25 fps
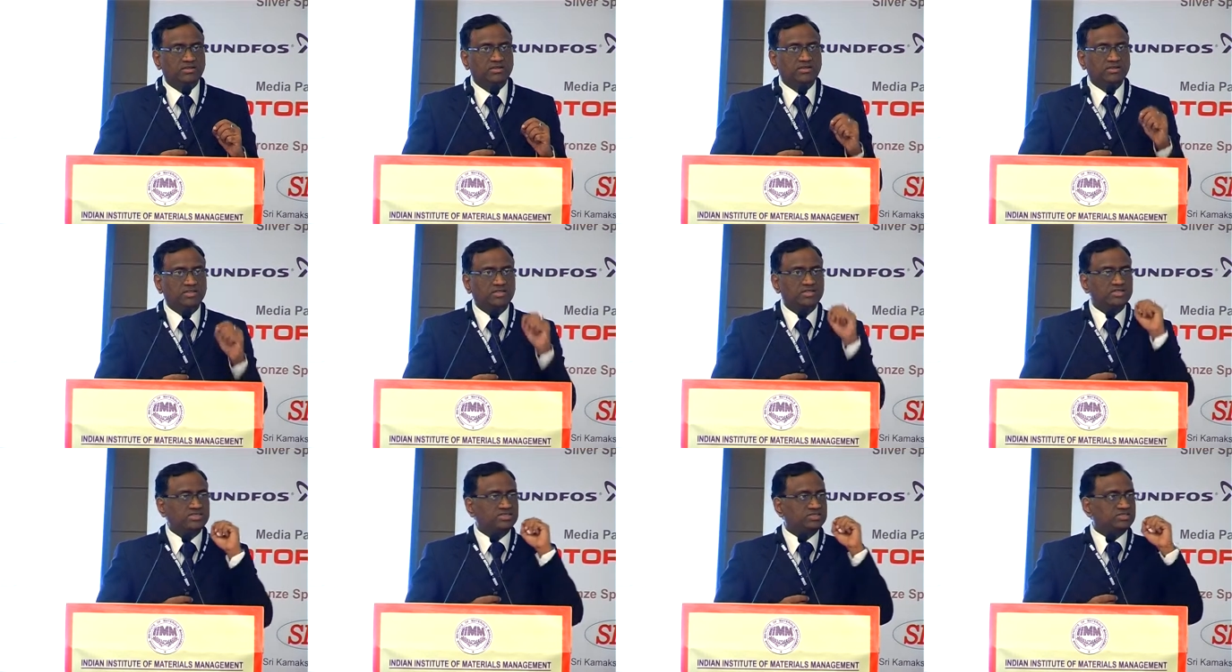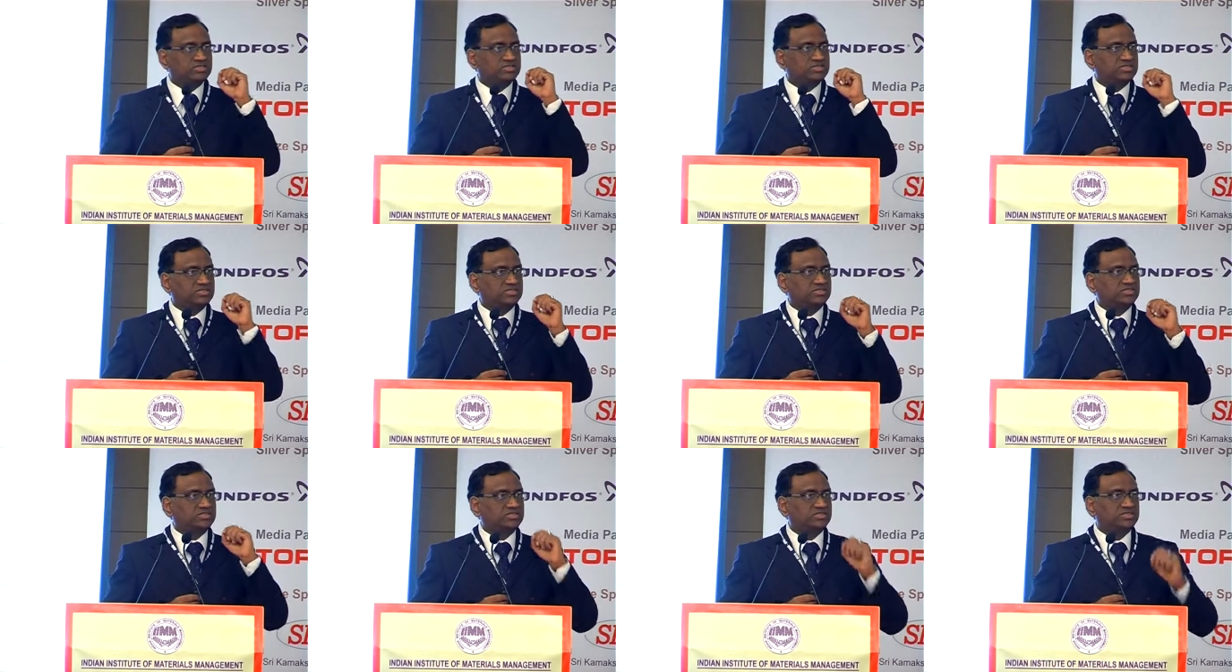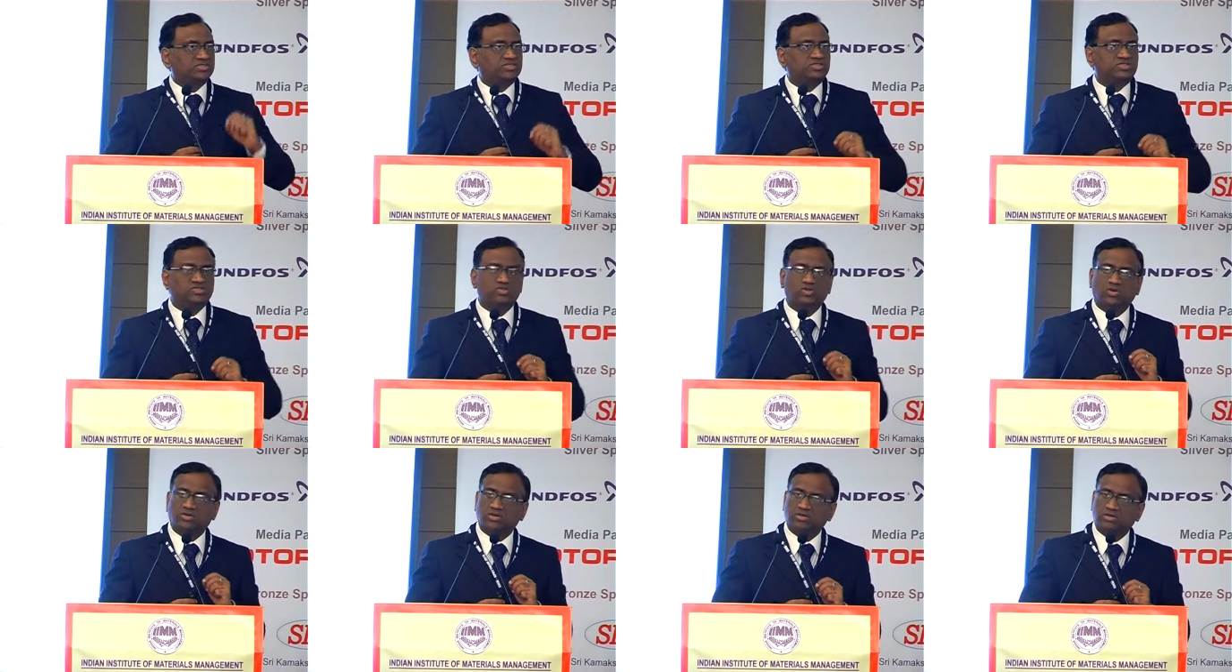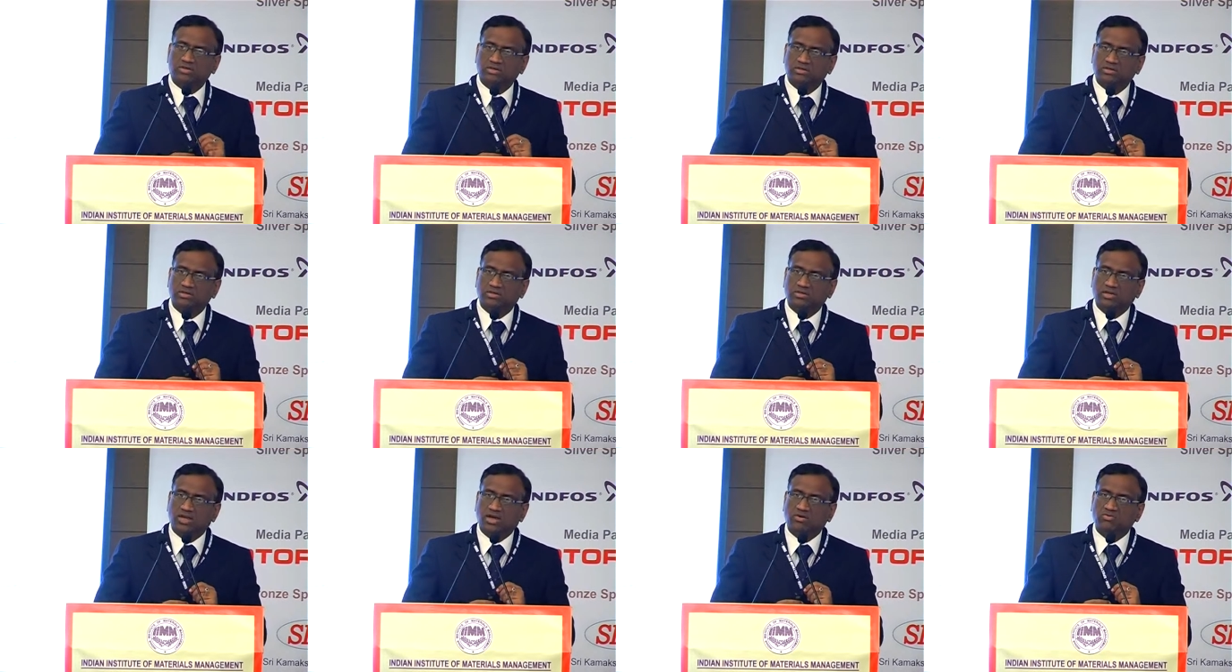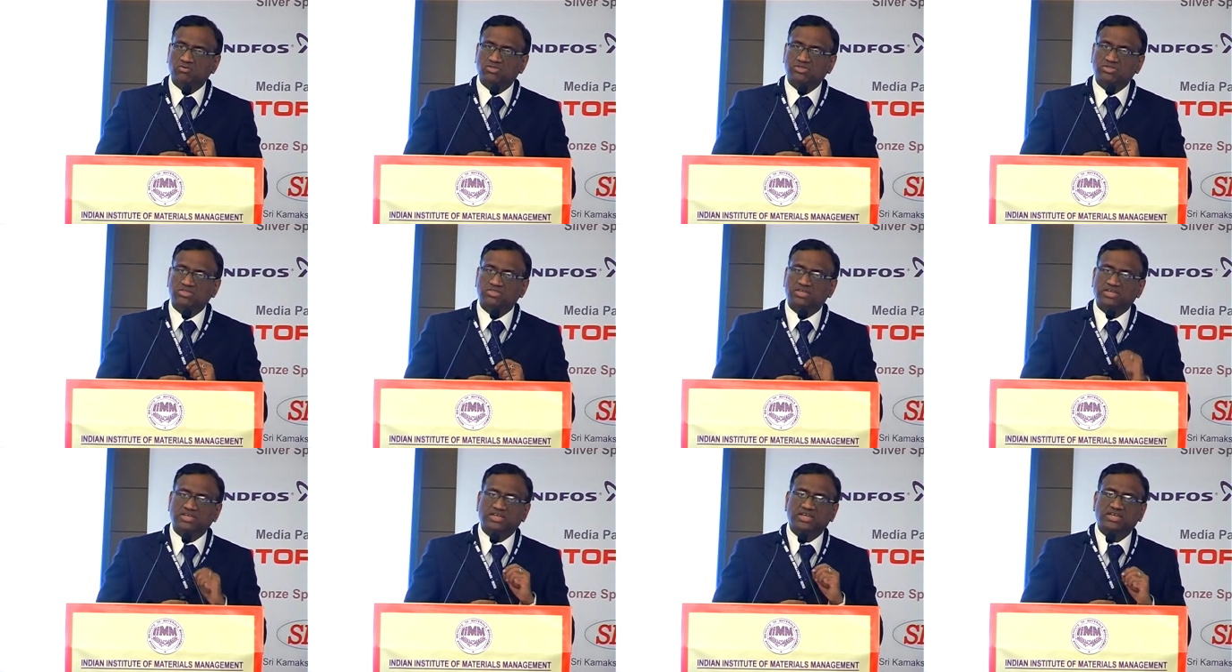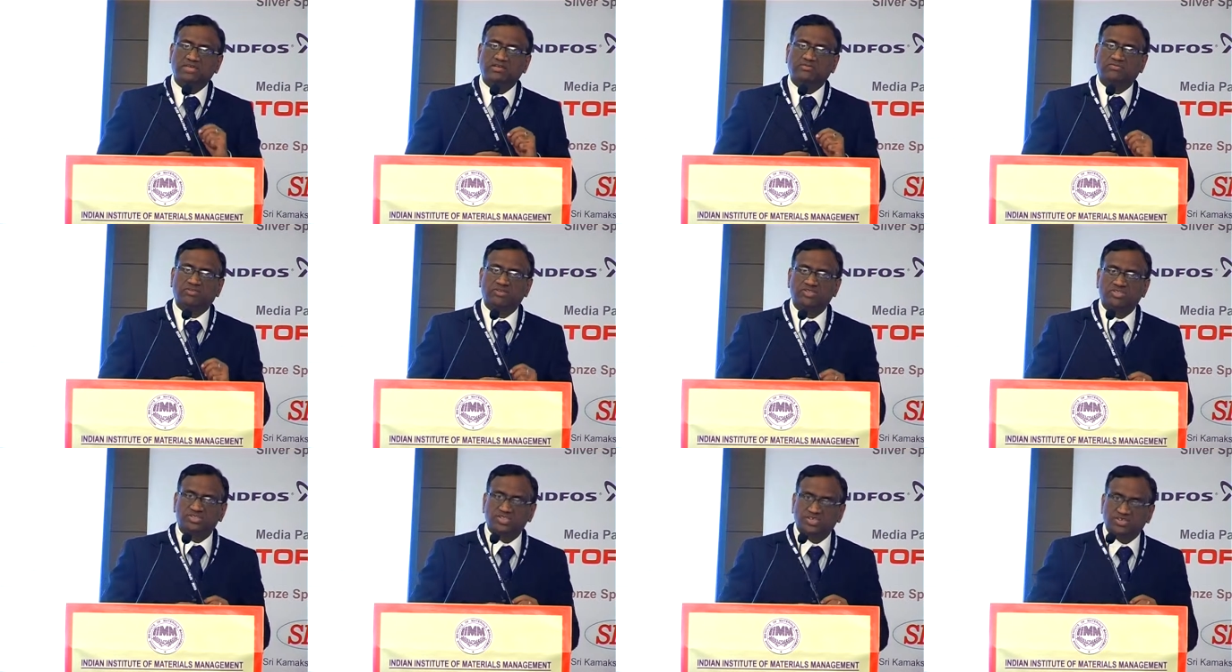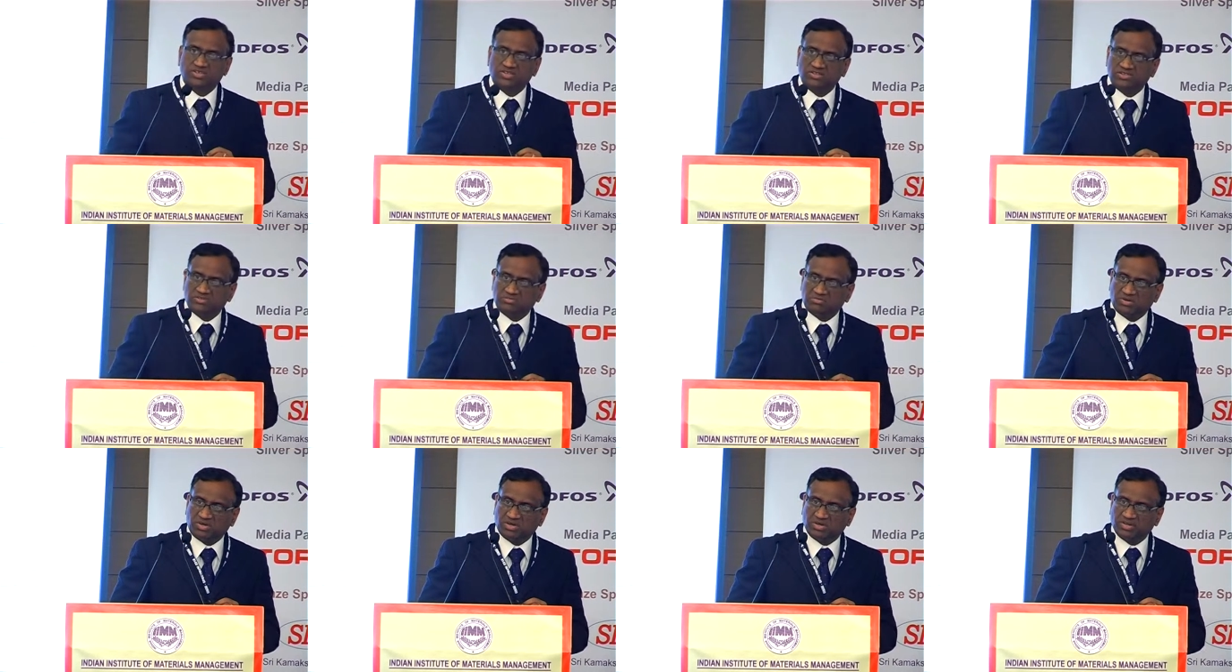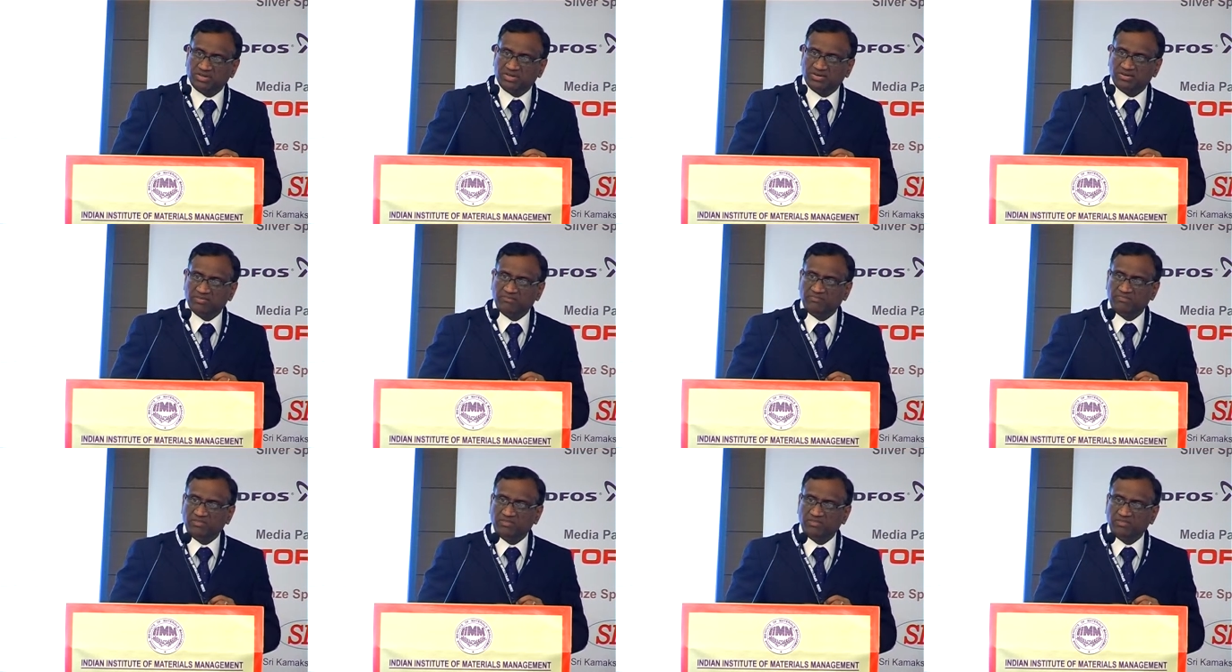is, is your, I would say, the key differentiator in the market.